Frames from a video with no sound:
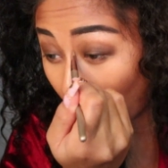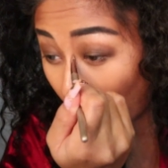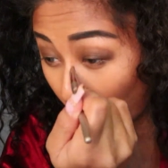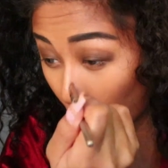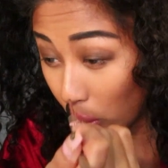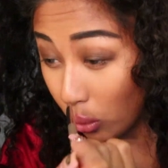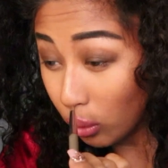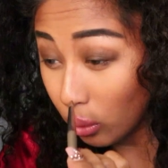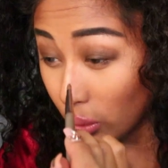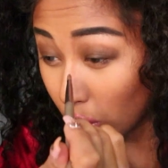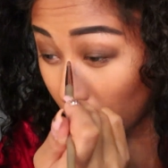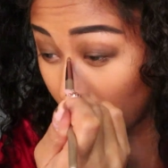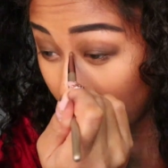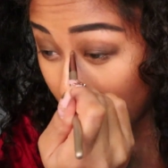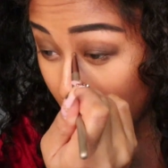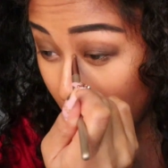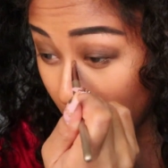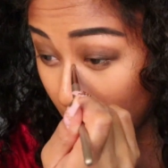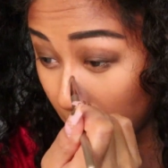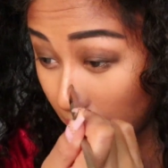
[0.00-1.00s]
who
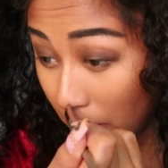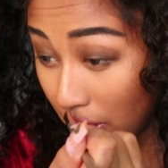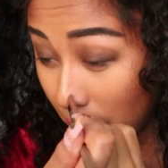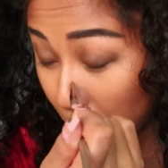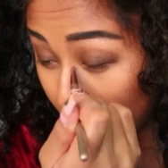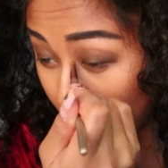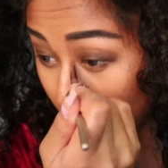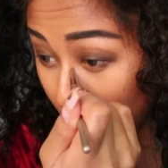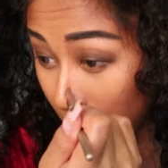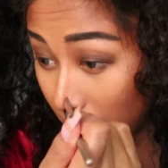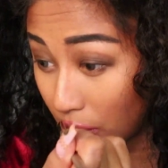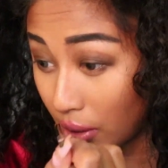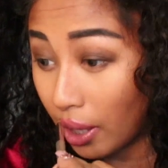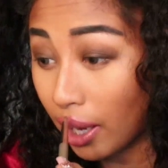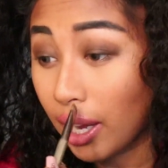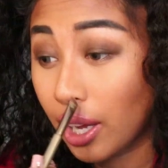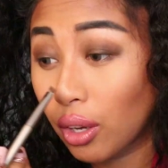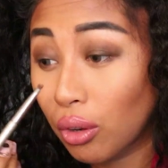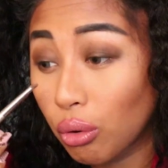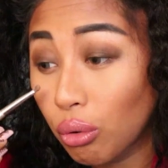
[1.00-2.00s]
are these people's,
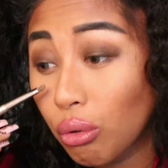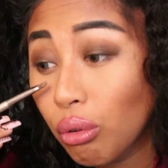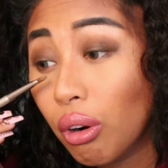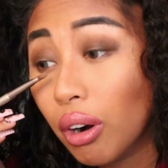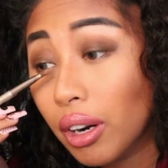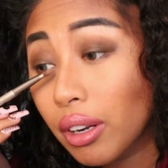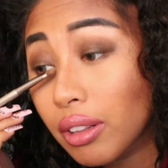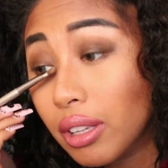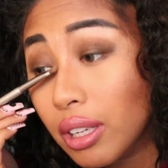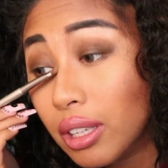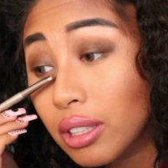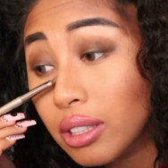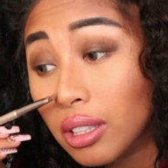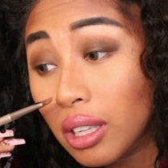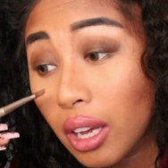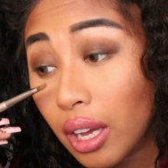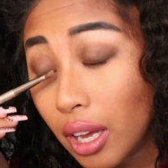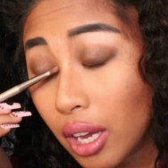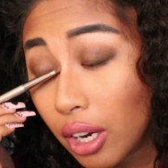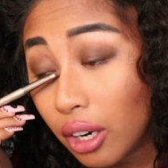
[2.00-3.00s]
like, who are
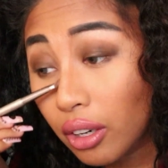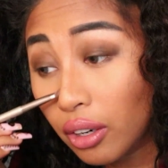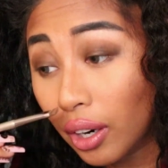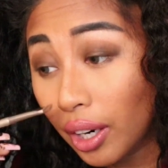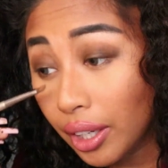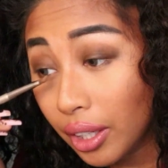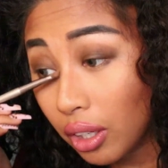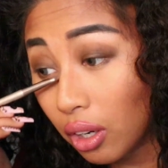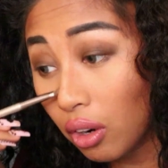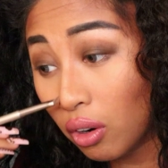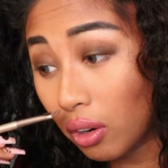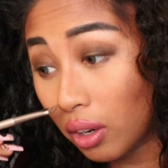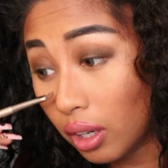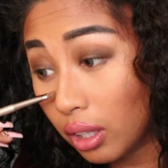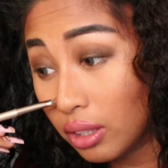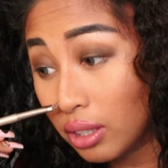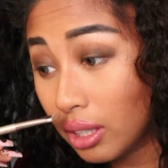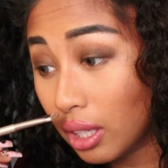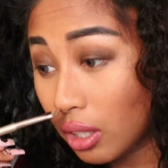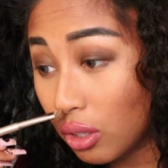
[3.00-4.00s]
these credit
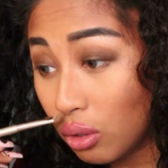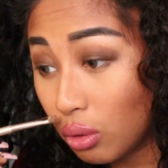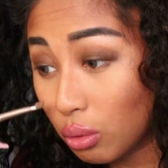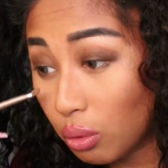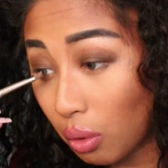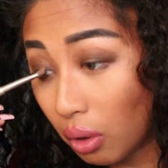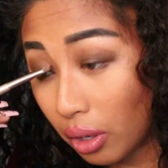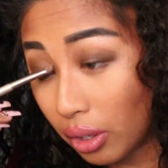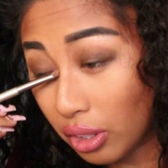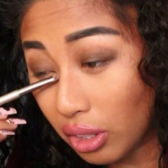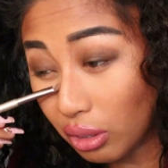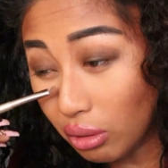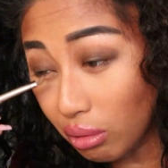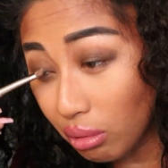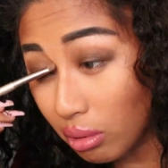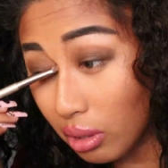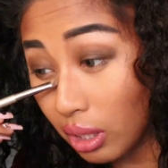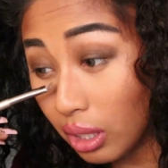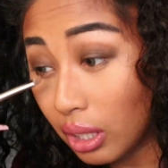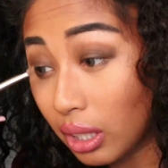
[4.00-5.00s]
cards that you are
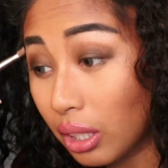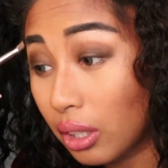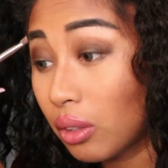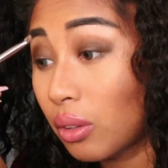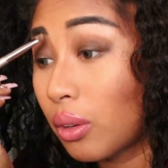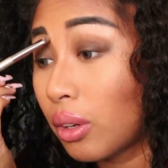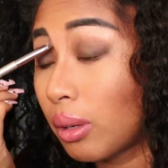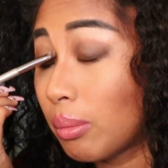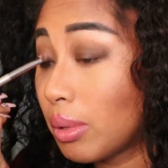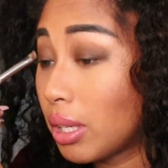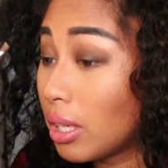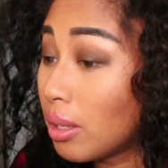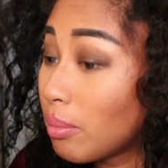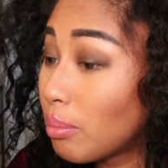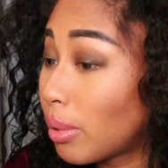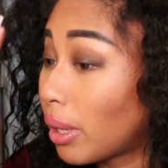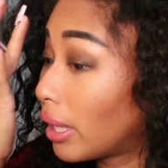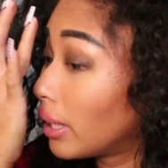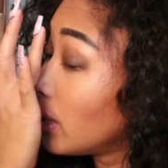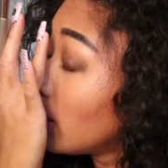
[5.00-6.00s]
using? You know what I
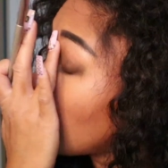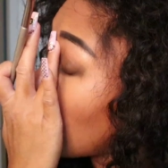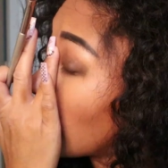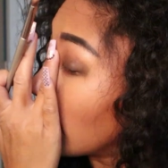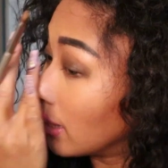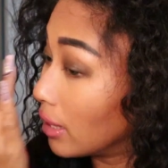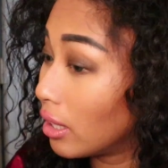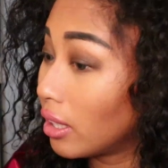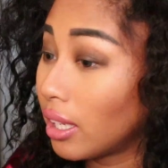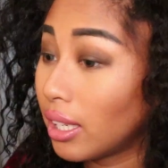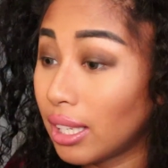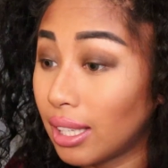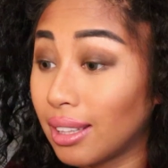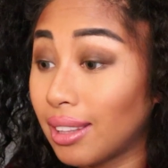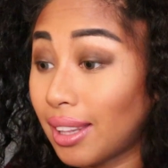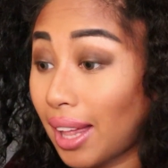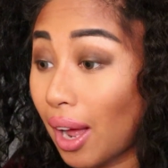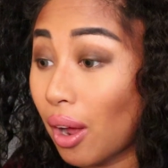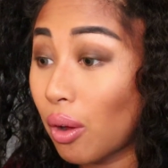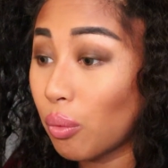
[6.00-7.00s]
mean? But I didn't answer
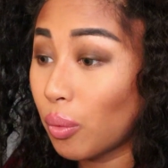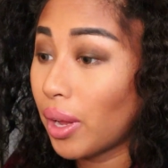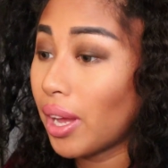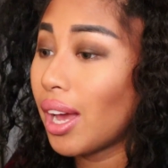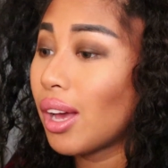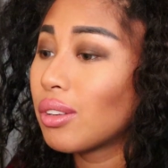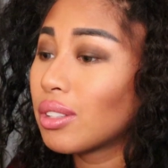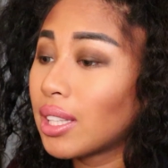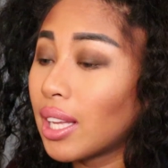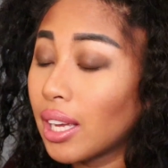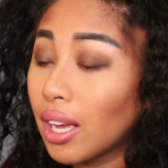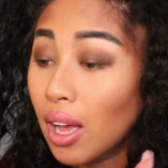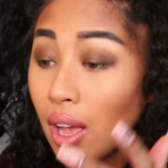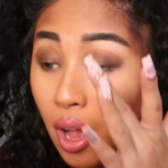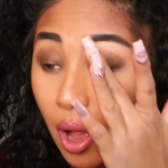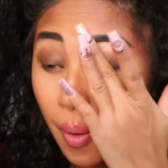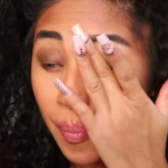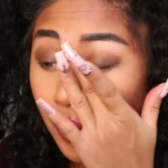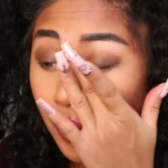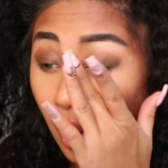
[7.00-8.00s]
it that way. I was like,
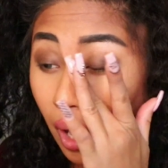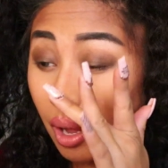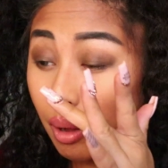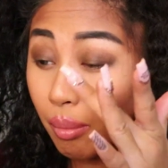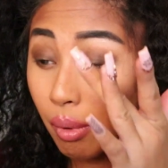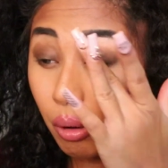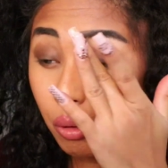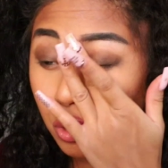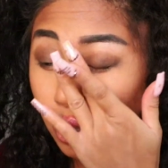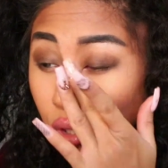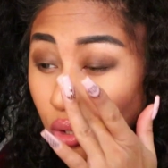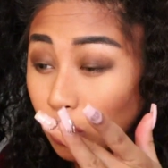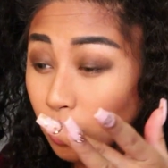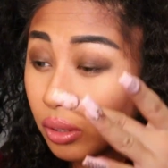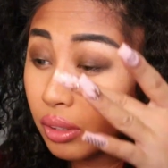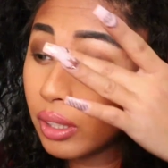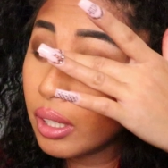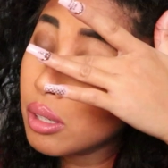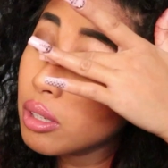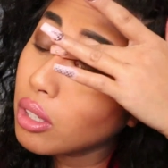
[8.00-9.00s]
I was just
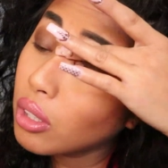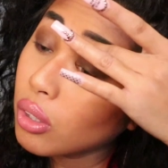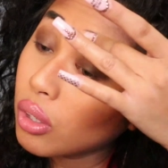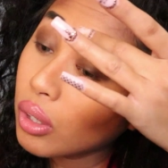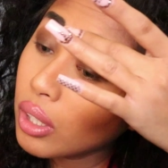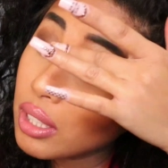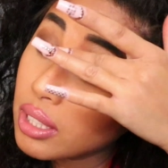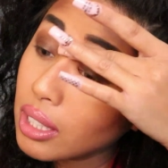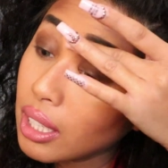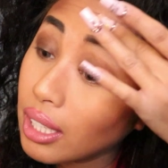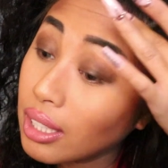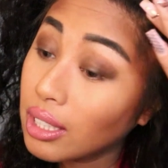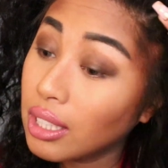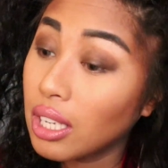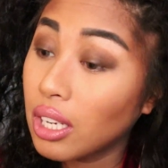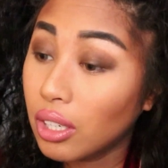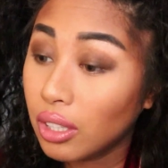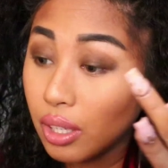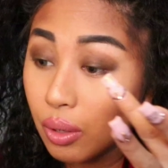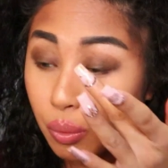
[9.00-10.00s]
wondering, you know, it says
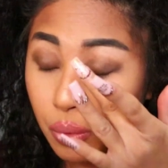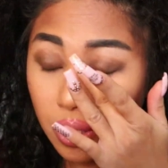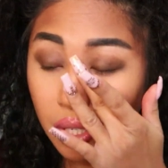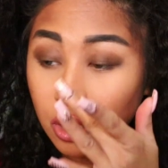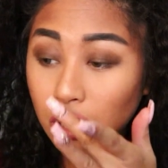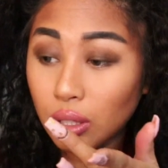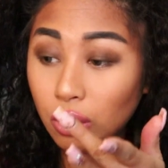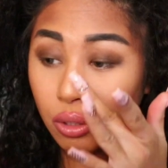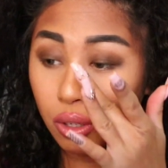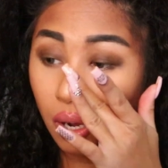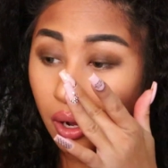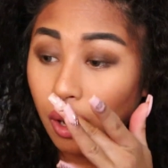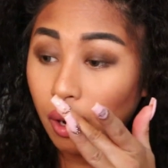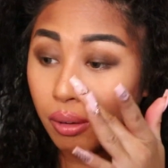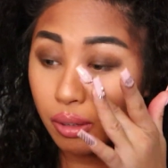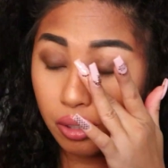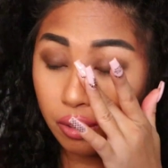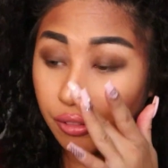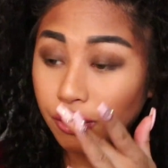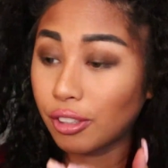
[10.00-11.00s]
here that we need to
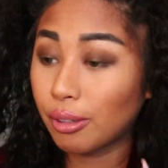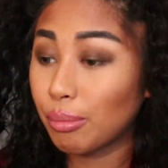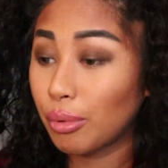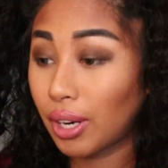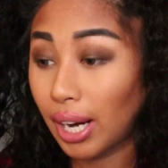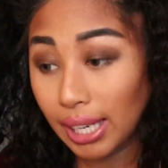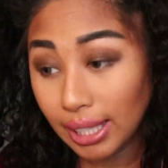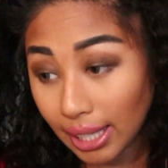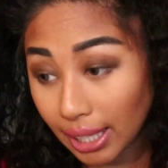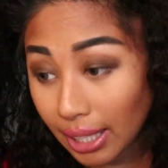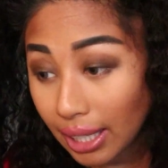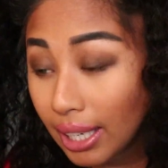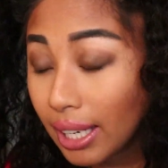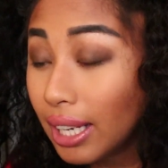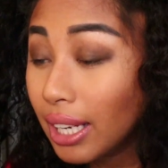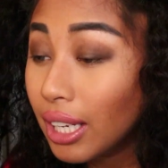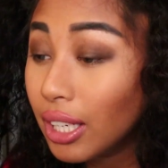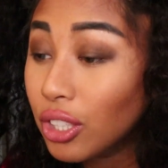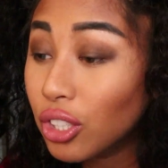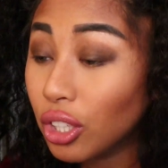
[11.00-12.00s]
confirm your
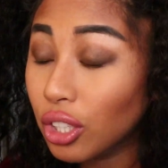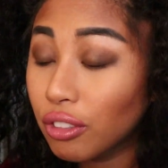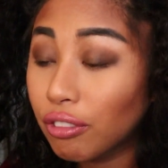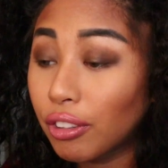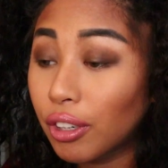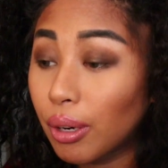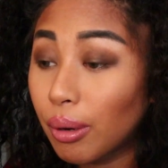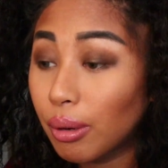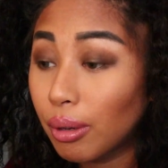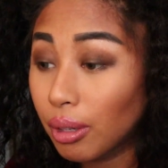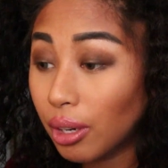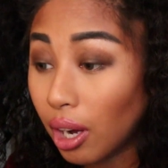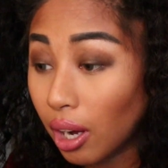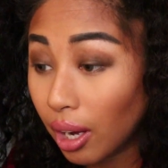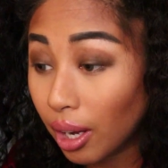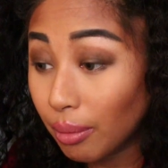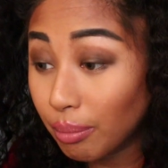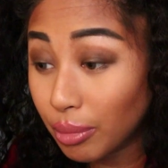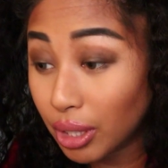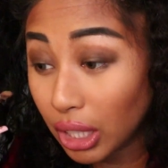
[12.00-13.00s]
identity just for
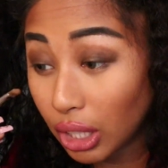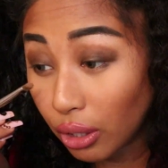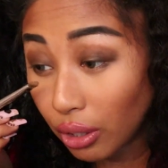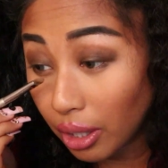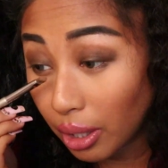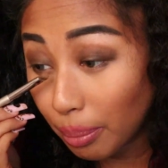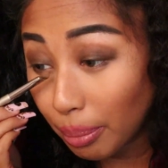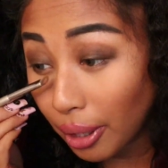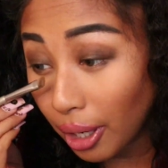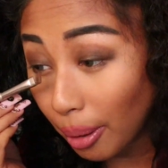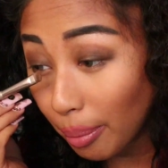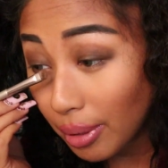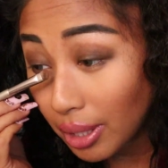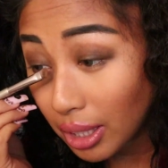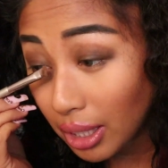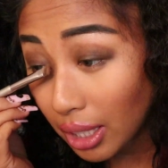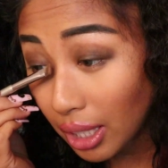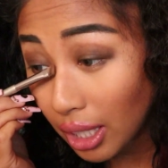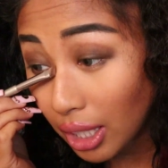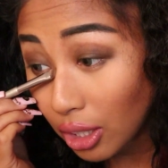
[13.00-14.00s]
security
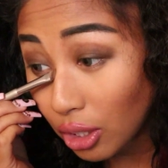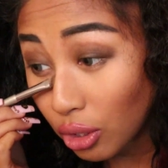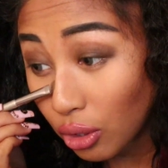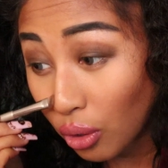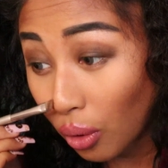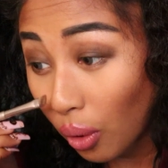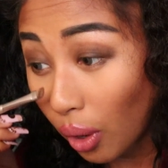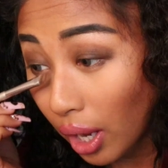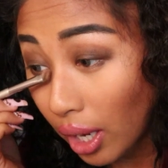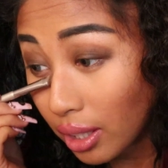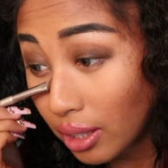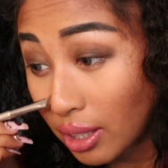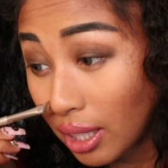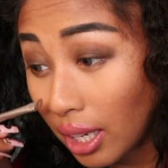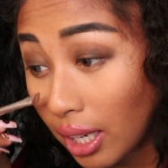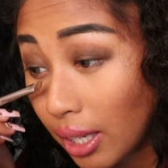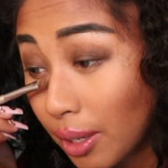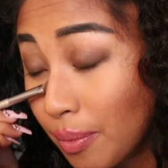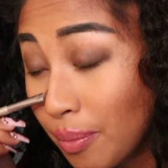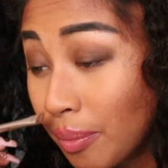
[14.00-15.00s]
purposes. You know, I
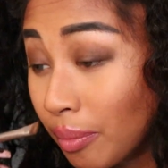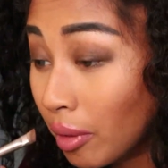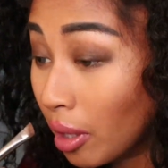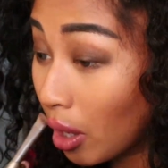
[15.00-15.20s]
said,